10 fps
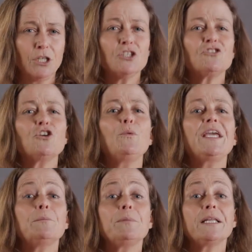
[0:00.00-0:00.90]
so we
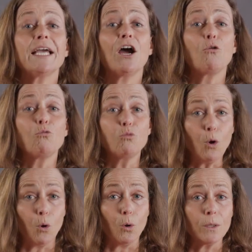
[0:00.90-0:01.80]
can play a
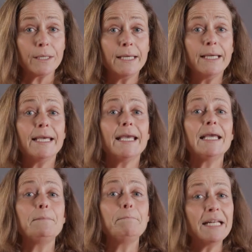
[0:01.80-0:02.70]
role
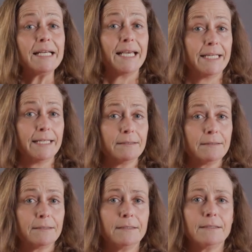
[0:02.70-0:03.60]
in mitigating
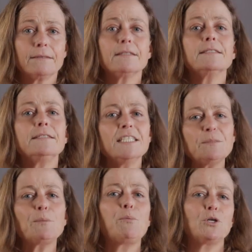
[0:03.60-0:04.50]
the
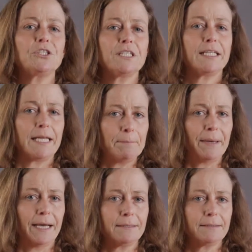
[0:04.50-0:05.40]
disproportionate
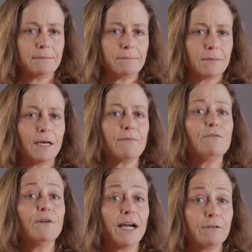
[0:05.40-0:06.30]
impact of the
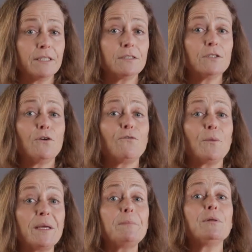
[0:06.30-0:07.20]
virus for
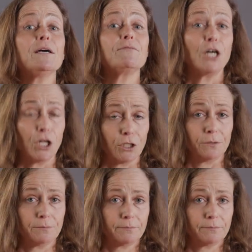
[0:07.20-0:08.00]
people of color.